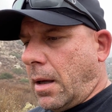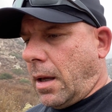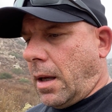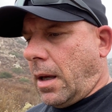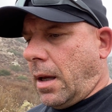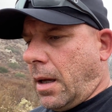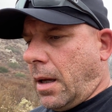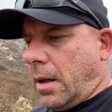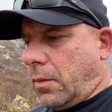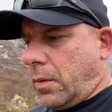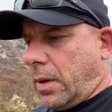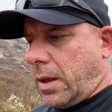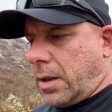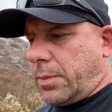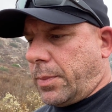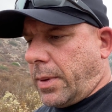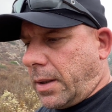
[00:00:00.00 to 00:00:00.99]
and we
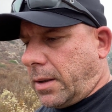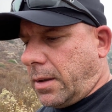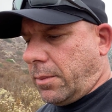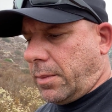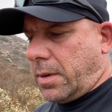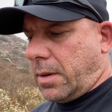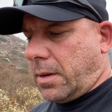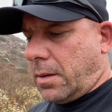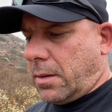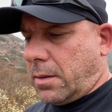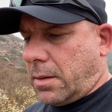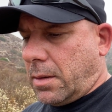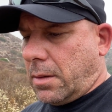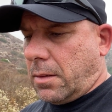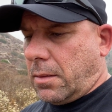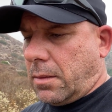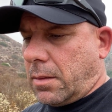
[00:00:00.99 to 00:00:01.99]
expect them
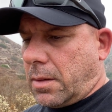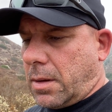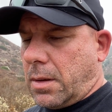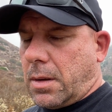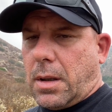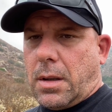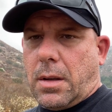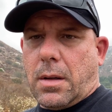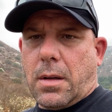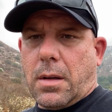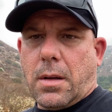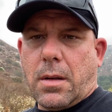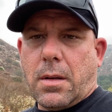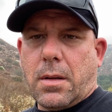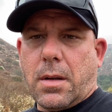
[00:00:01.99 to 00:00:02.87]
to continue